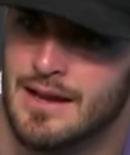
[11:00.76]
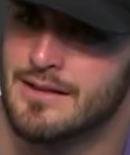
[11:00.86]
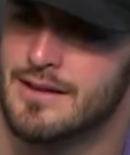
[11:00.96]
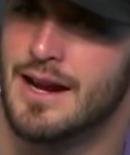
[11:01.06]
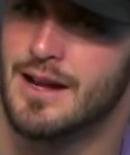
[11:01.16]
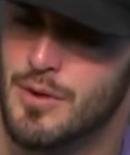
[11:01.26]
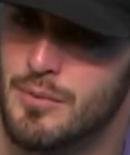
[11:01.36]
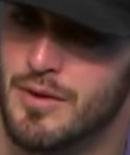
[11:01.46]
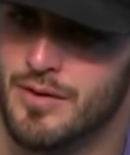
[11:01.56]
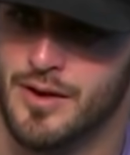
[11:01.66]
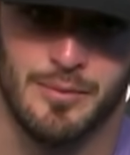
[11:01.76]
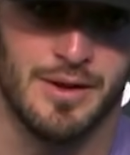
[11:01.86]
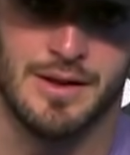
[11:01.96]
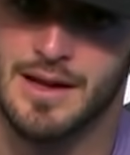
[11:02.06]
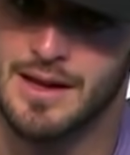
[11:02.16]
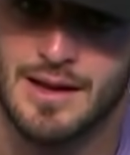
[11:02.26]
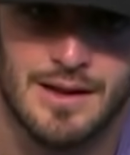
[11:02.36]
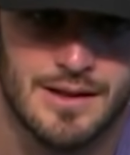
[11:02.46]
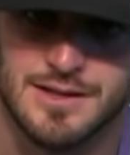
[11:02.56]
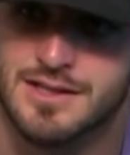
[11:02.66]
exciting moment for him. And
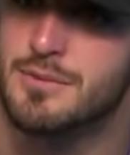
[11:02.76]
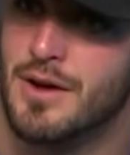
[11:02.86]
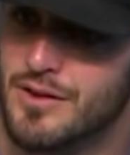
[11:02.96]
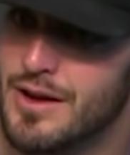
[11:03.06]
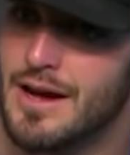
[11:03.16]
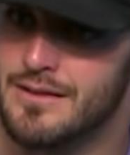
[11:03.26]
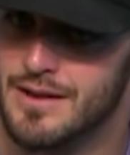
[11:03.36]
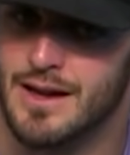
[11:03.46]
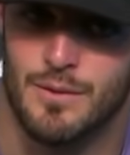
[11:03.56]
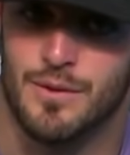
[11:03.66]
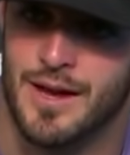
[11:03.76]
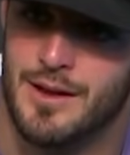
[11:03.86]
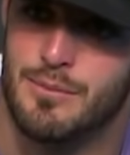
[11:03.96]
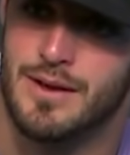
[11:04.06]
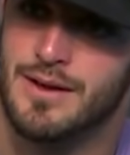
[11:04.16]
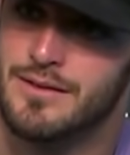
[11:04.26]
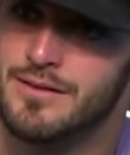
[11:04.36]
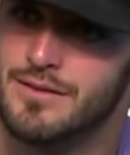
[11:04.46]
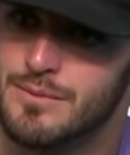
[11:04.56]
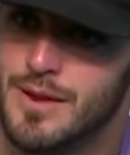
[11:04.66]
just some other guys that I won't name
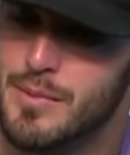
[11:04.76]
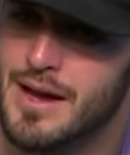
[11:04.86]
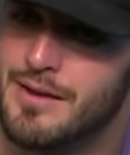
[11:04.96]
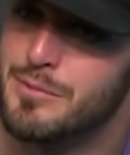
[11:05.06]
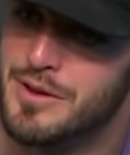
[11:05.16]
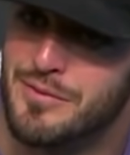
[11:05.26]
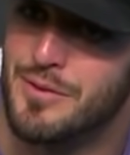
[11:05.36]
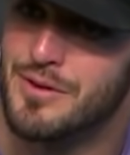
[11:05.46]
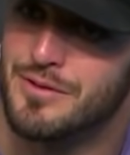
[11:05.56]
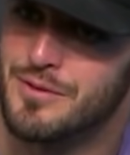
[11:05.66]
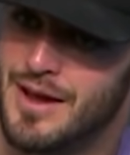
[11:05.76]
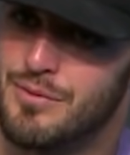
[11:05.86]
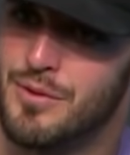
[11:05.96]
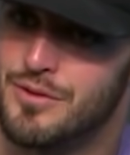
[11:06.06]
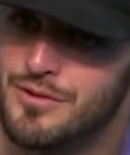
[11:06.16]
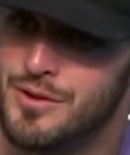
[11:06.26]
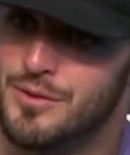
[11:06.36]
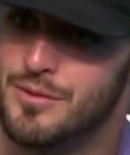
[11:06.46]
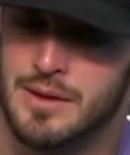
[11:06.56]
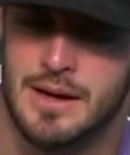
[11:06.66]
because they may have to play for us and have roles
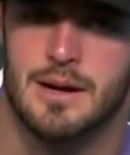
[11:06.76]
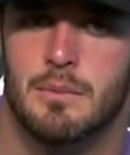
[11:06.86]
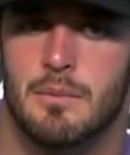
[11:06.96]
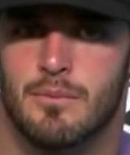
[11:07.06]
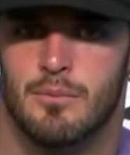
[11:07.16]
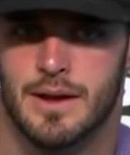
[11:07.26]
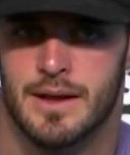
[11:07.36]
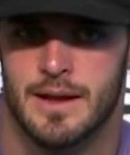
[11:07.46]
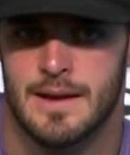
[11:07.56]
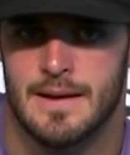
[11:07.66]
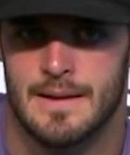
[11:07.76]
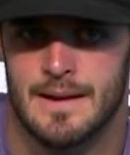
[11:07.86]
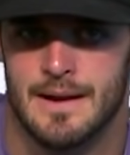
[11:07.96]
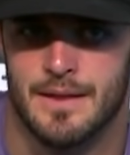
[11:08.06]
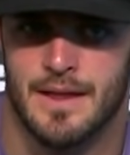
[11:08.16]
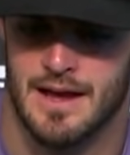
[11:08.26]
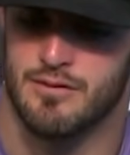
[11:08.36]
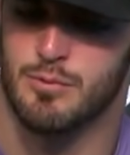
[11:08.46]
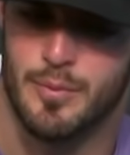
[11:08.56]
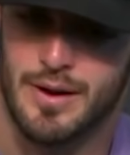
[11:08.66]
too. Um, but uh, they
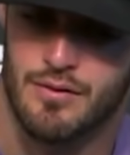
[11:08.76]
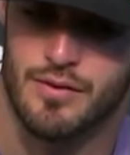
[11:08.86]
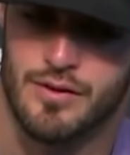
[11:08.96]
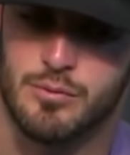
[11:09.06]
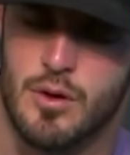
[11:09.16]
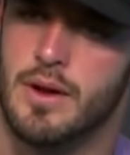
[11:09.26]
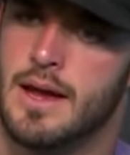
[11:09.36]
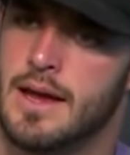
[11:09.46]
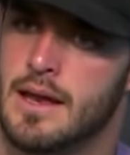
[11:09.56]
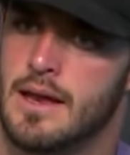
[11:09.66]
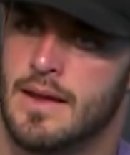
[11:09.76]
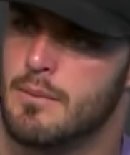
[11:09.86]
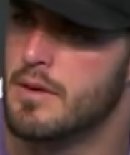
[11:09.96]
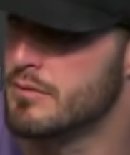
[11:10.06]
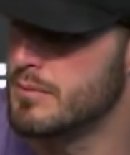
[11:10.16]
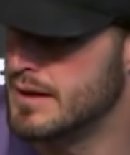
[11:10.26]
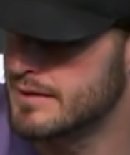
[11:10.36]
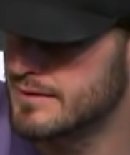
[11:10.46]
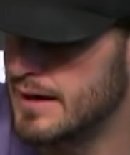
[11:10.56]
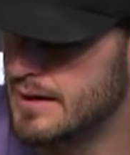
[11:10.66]
have prepared for this moment, and that makes me
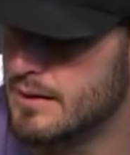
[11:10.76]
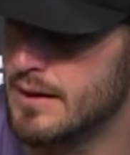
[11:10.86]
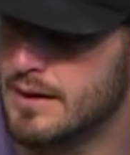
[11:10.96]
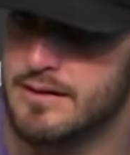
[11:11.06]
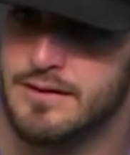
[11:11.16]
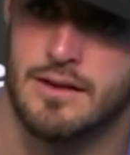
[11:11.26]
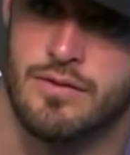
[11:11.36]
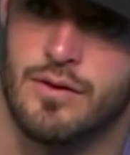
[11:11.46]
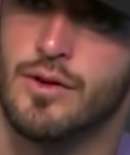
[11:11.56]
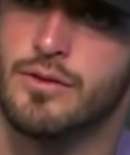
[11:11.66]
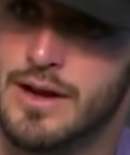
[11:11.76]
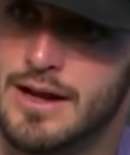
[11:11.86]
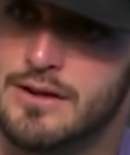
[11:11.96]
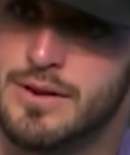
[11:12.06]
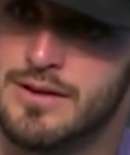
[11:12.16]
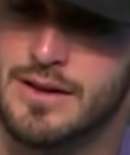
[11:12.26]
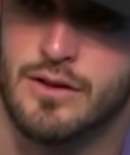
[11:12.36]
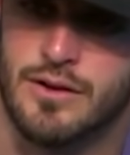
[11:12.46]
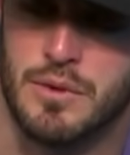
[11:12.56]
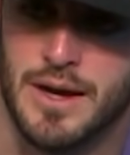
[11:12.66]
excited, like I said, for those guys because I
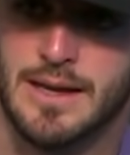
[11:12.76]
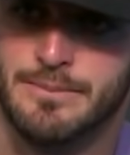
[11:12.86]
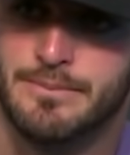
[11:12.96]
know they're ready.